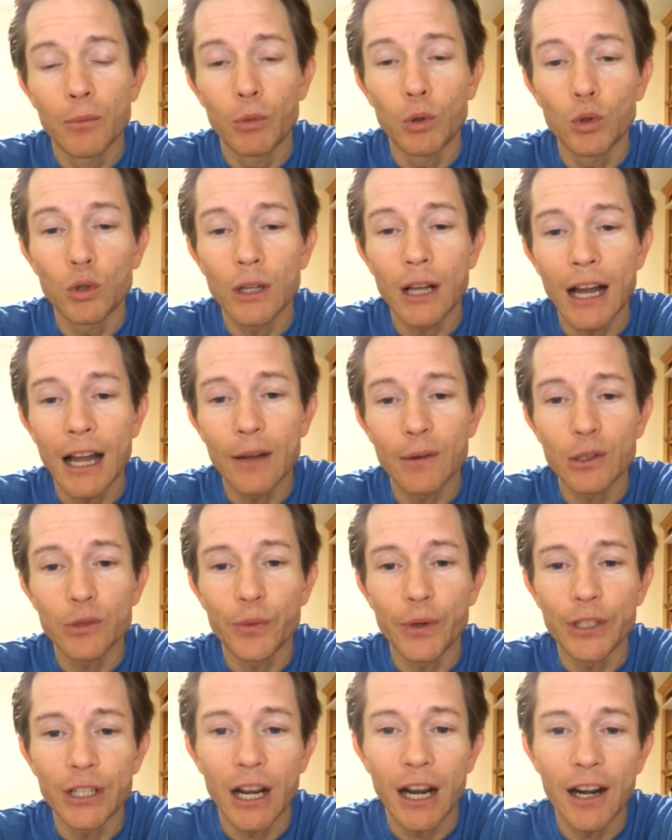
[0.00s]
pool guy was
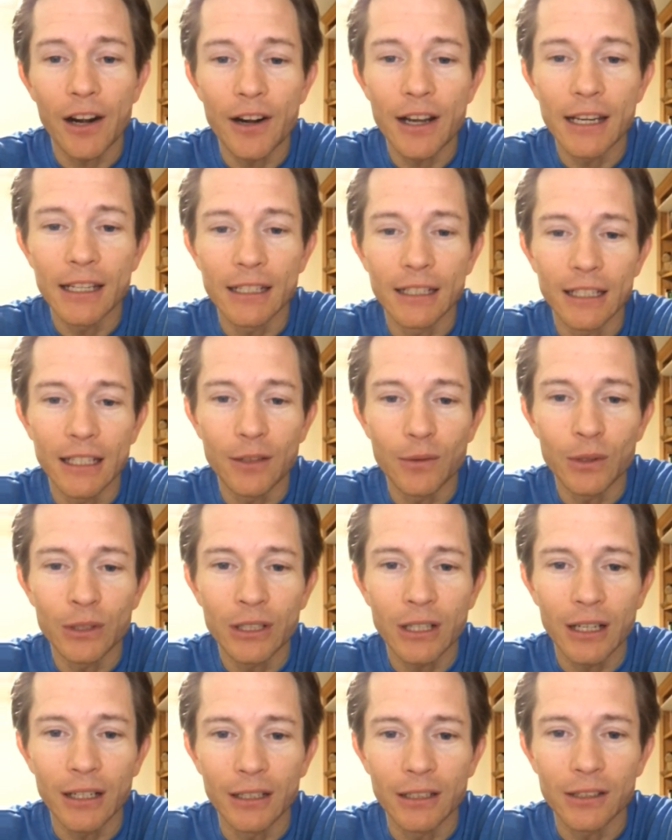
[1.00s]
retiring and he
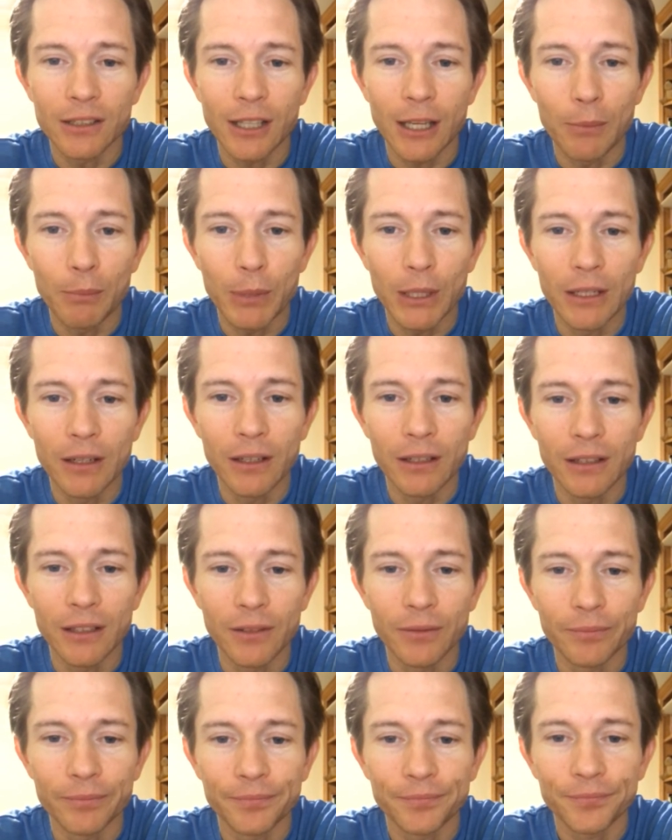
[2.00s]
was kind of skimping on
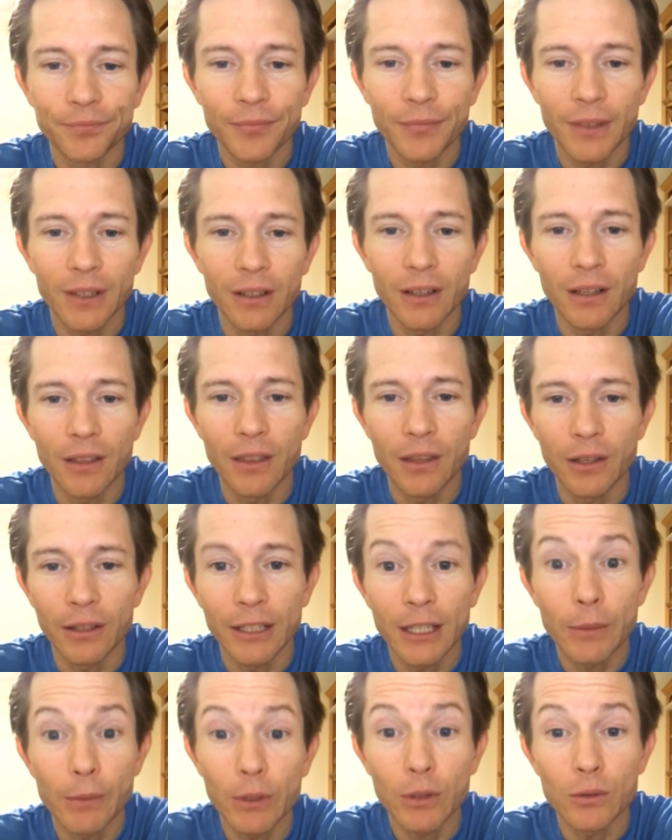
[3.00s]
the
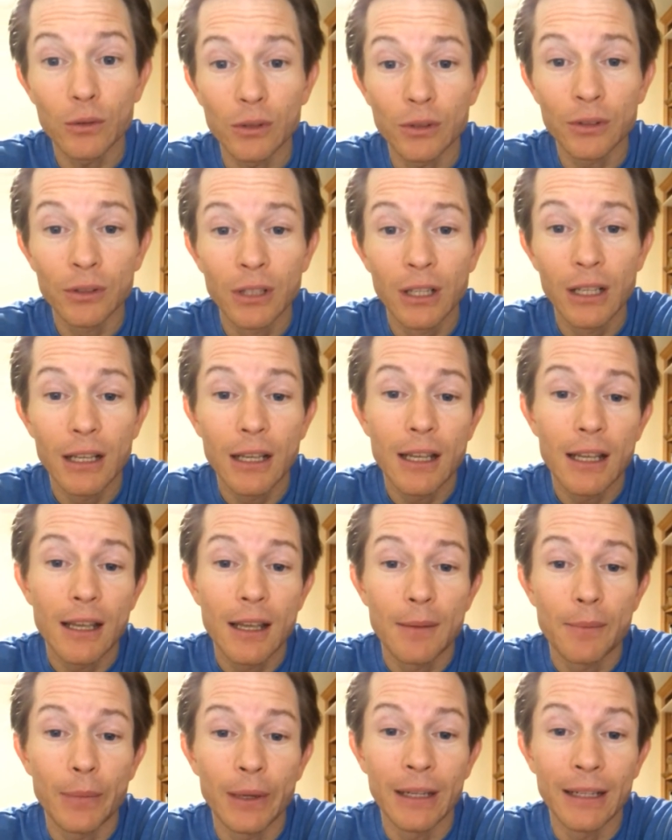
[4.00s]
chemicals,
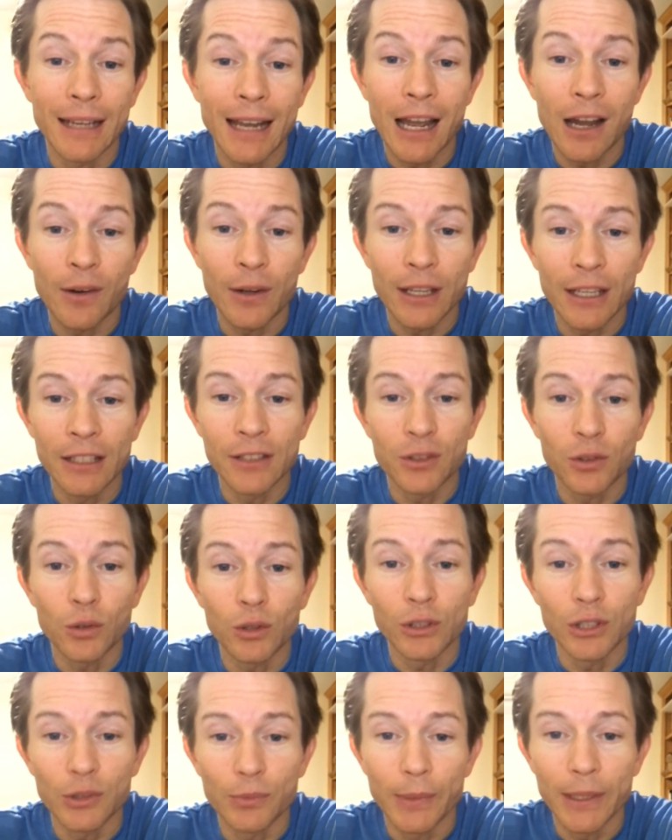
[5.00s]
but now he
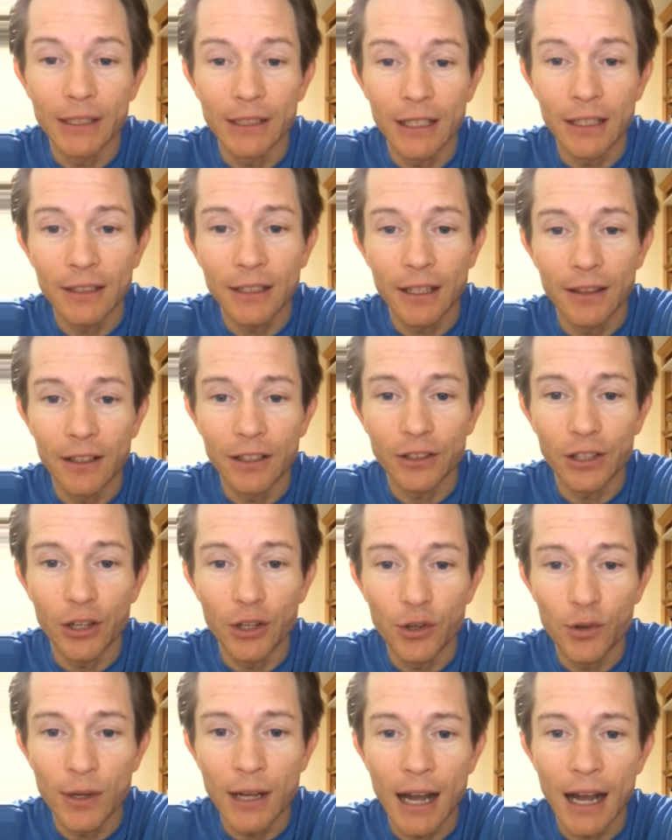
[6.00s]
sold his business and there's a
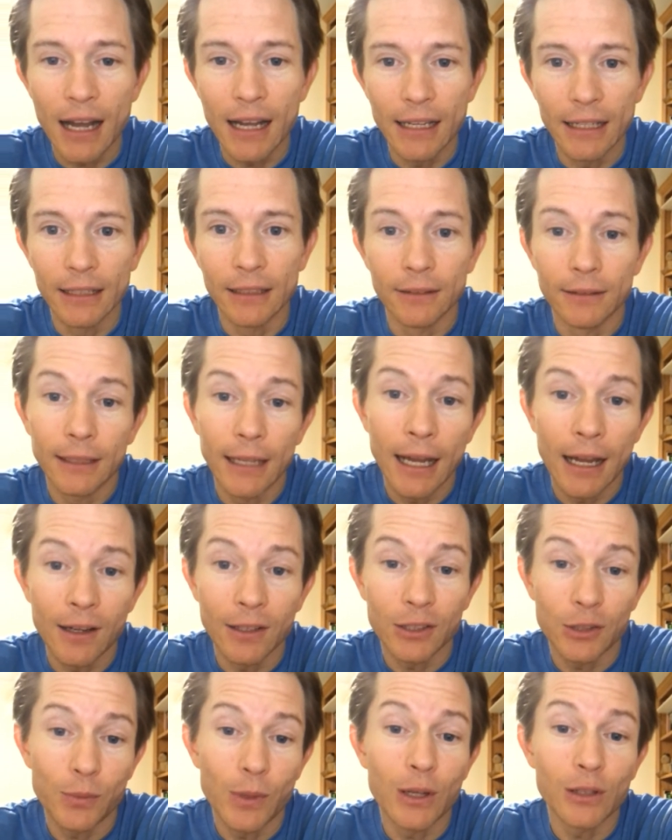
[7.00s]
new guy, and now
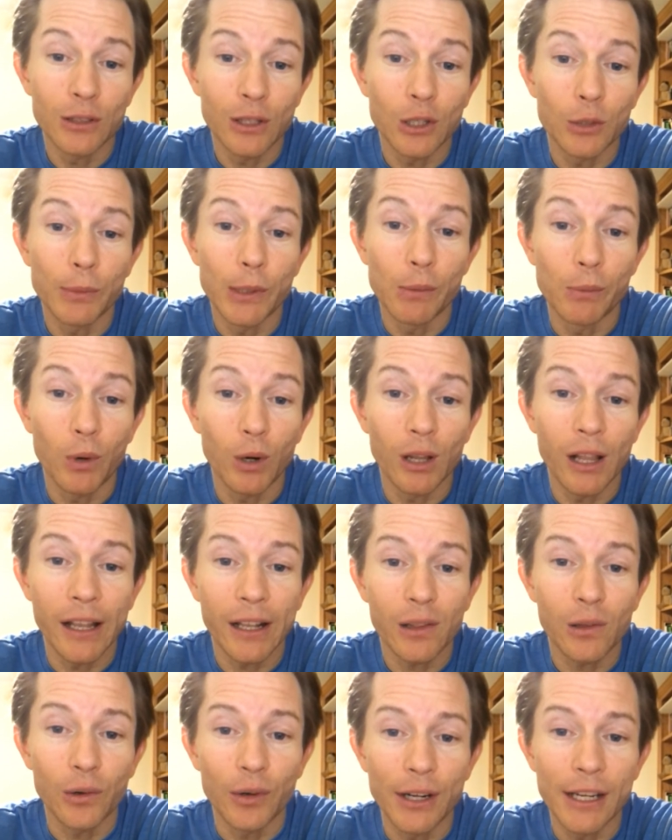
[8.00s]
it smells a little bit more
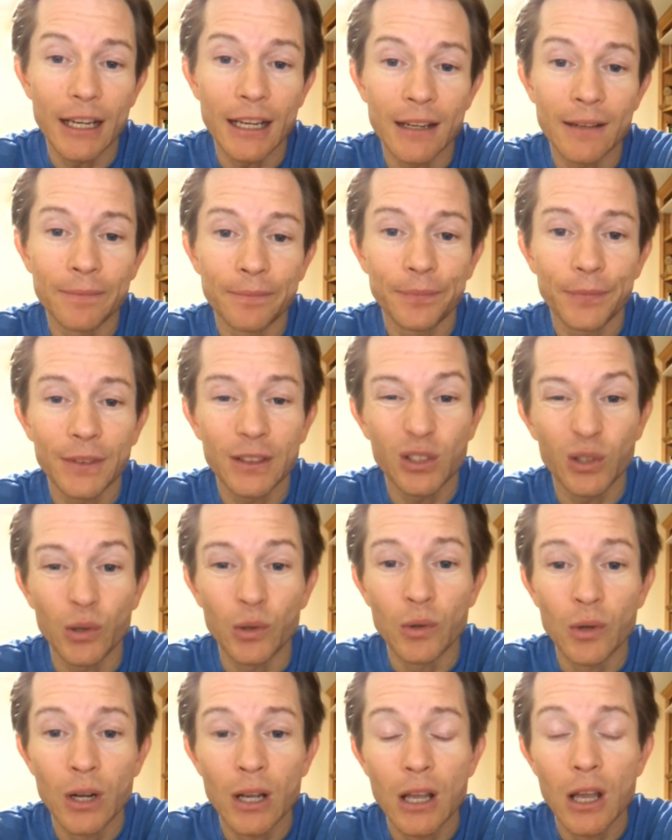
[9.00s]
like chlorine.
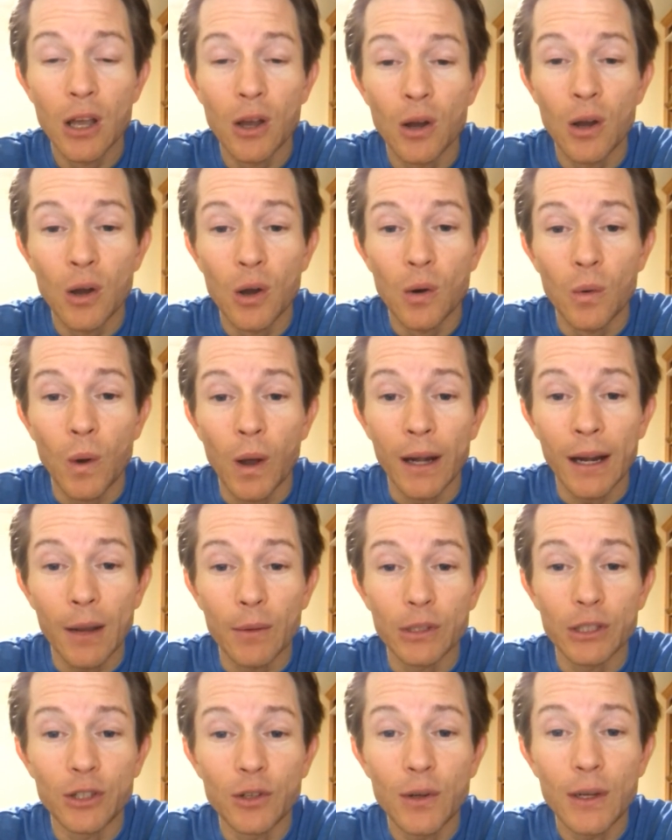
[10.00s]
So what I
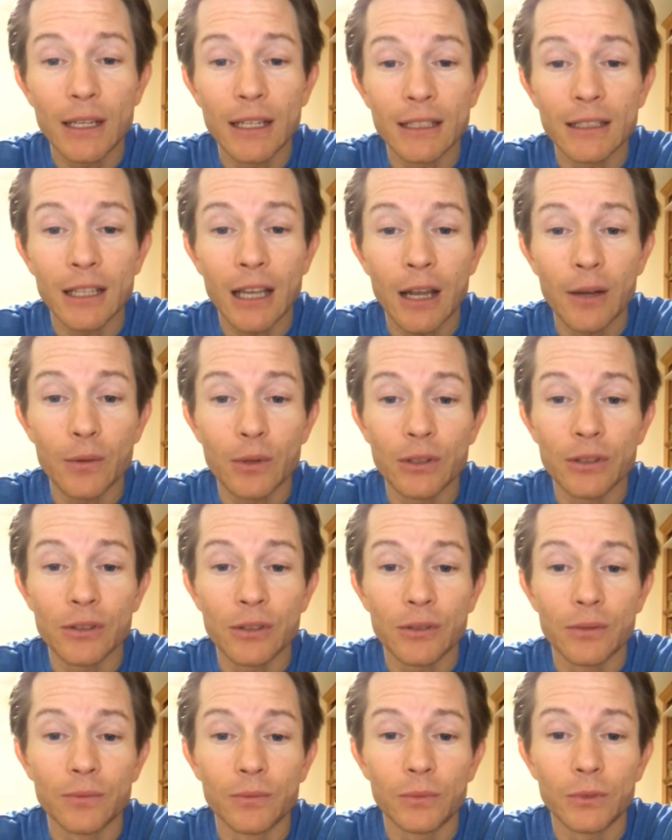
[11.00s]
was doing is I
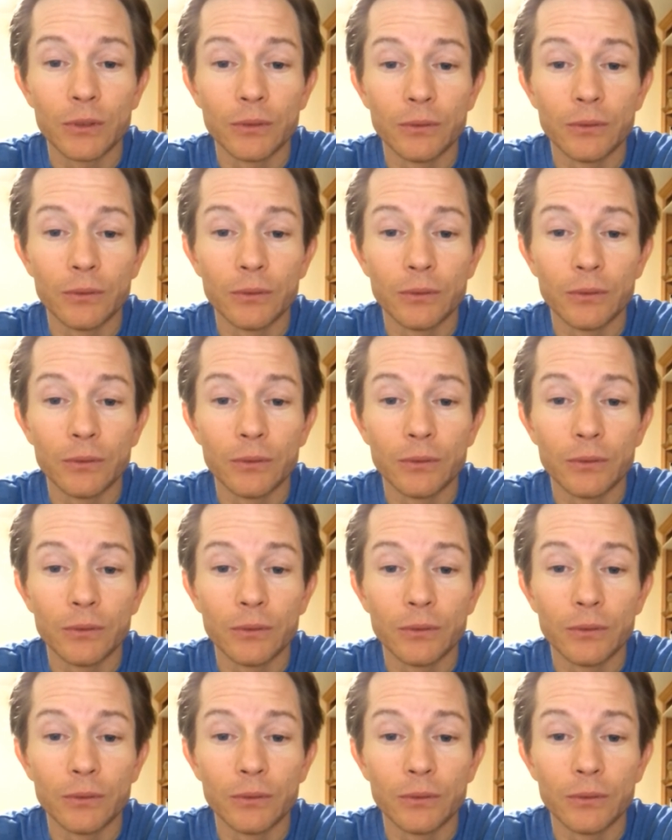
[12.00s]
was